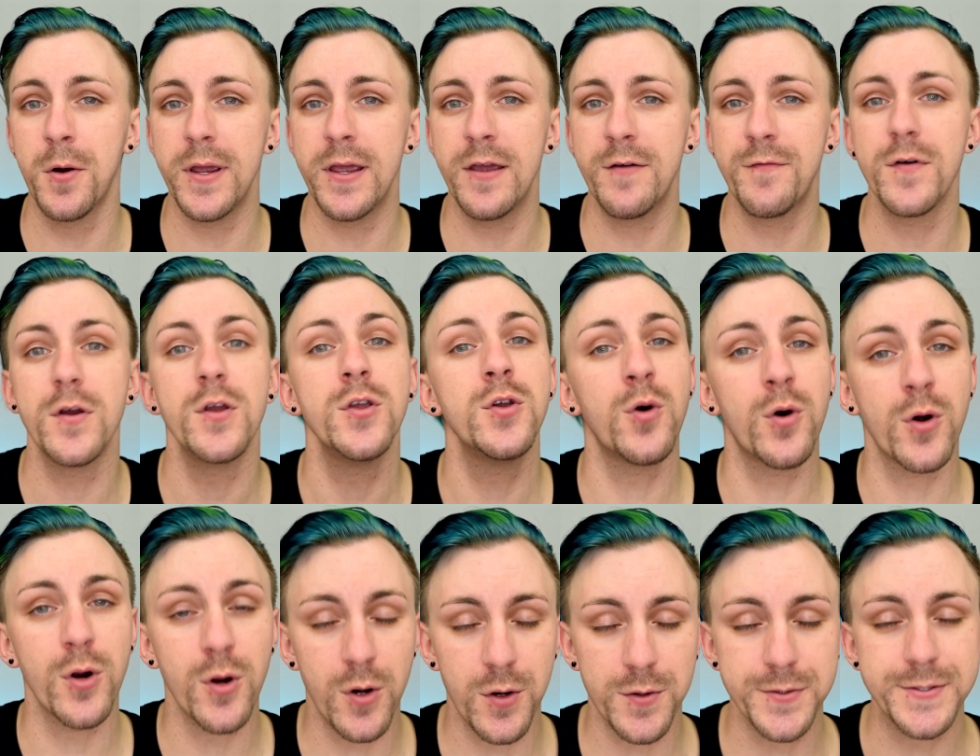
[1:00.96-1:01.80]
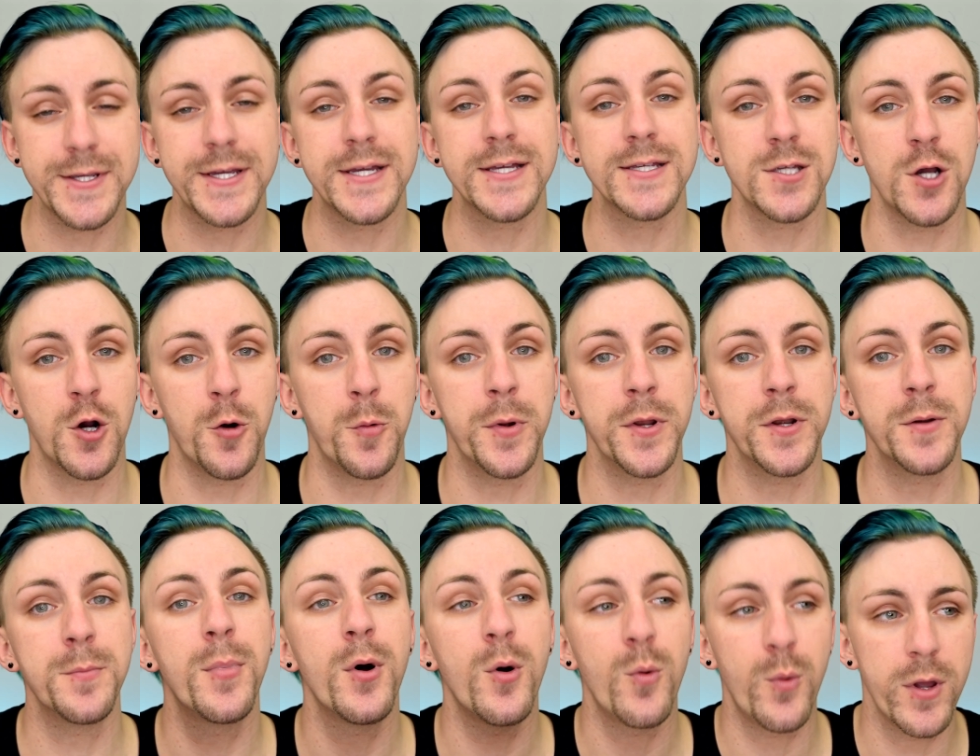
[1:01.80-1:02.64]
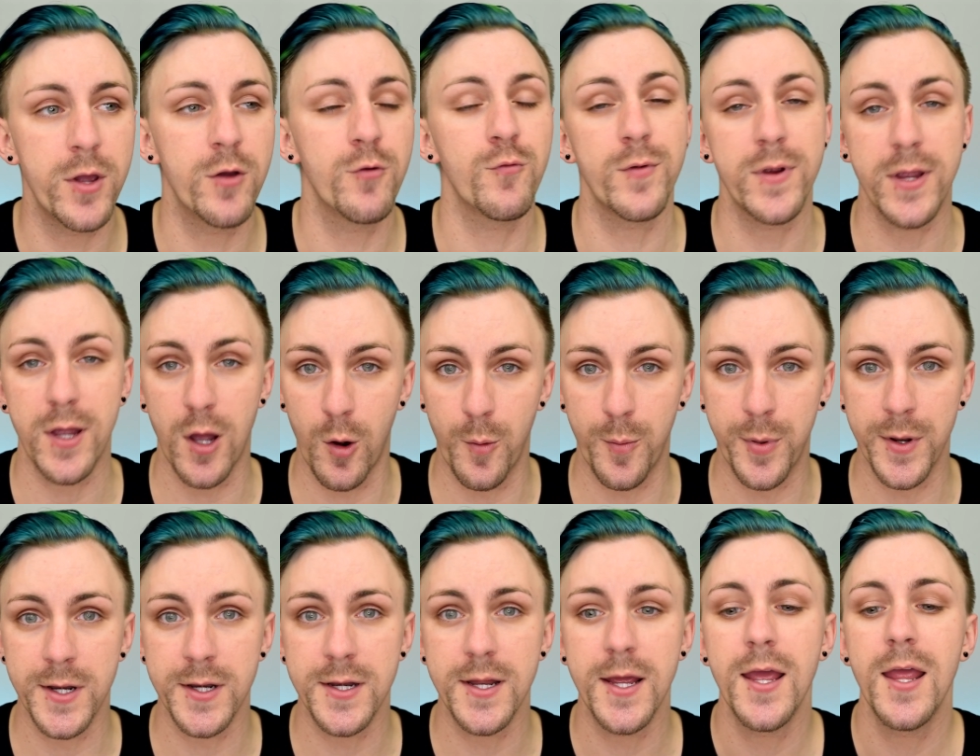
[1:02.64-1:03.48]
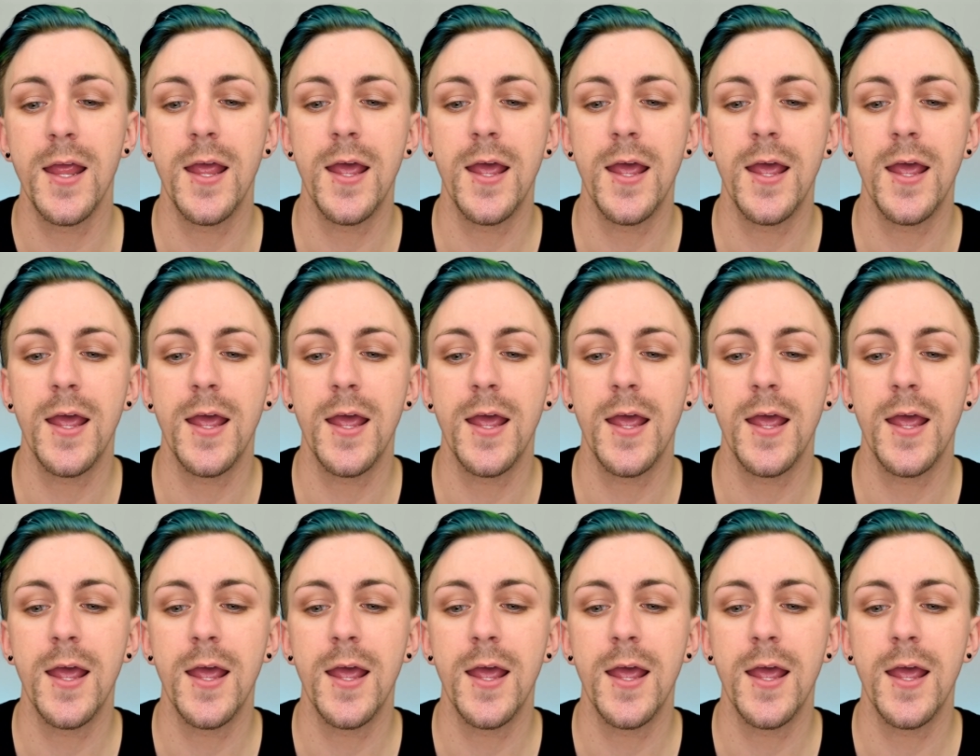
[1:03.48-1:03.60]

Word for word: if your Ulta is open, but we reopened.